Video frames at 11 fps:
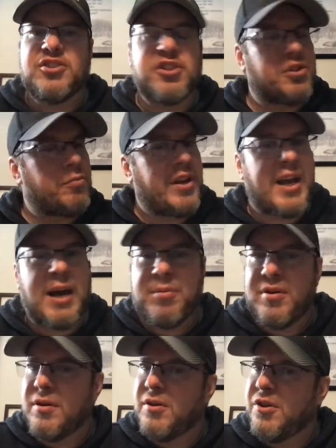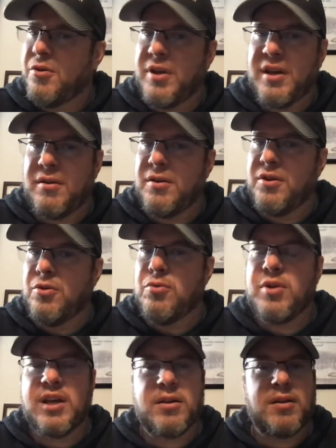just to recap, you get you
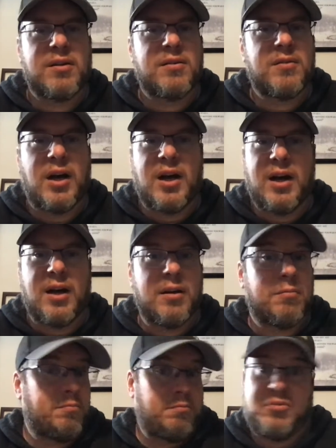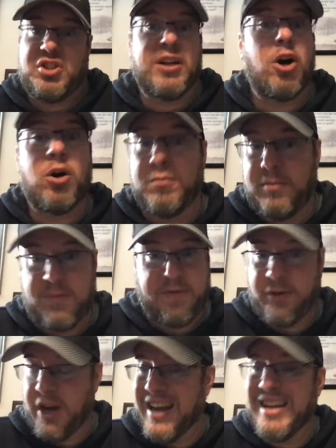get uh, sent home
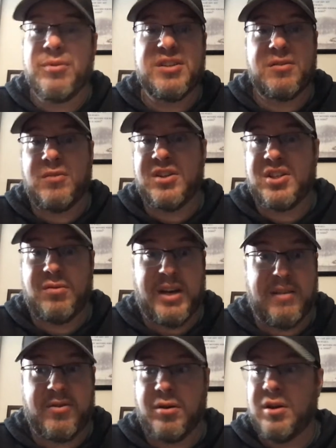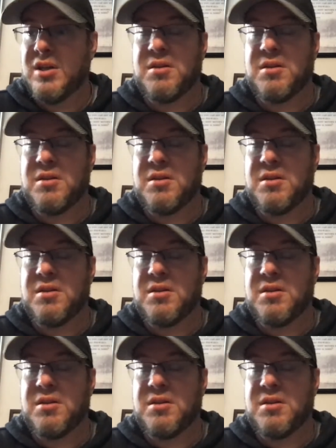for any reason whatsoever,